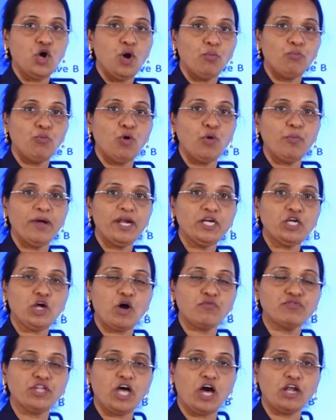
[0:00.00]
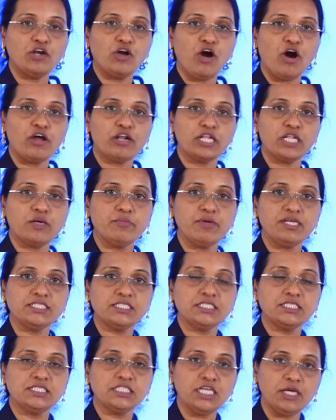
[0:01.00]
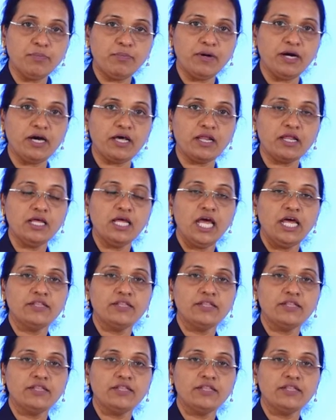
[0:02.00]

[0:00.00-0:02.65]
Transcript: movement of the algorithm is cheaper